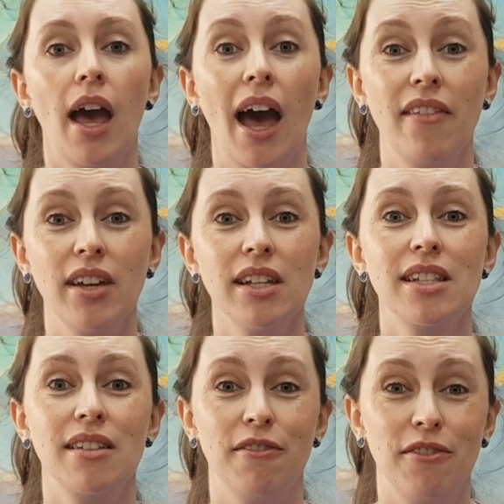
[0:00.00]
Having
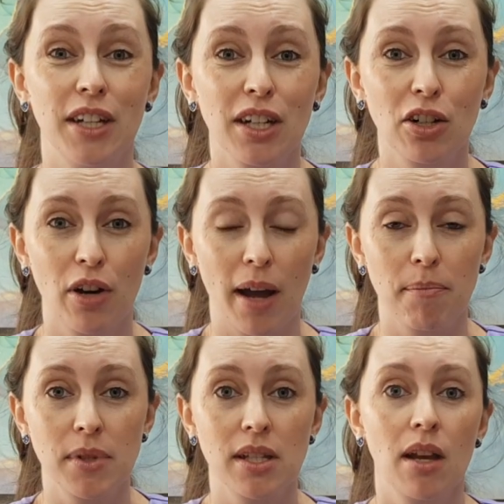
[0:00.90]
severe
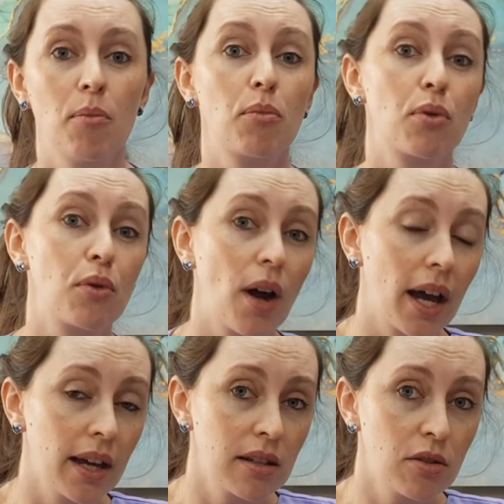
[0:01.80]
cramps
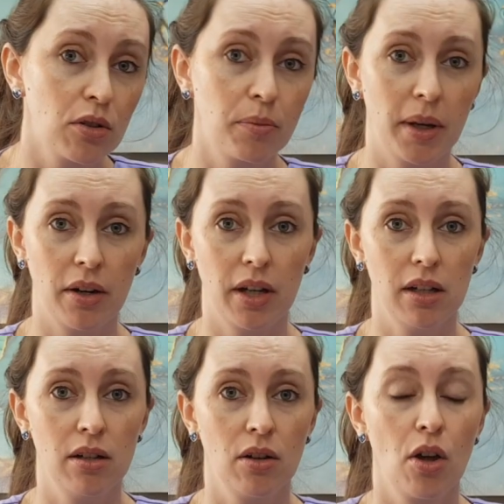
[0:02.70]
prior to your
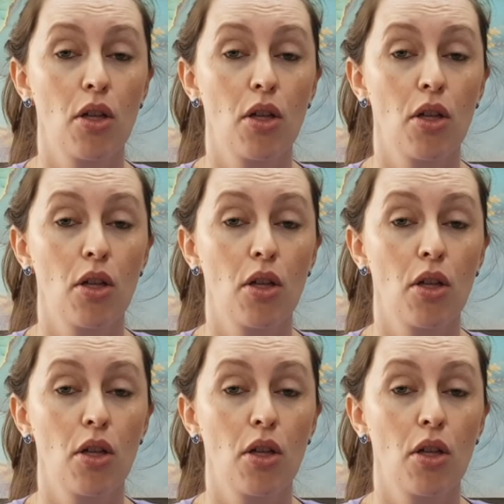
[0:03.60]
period,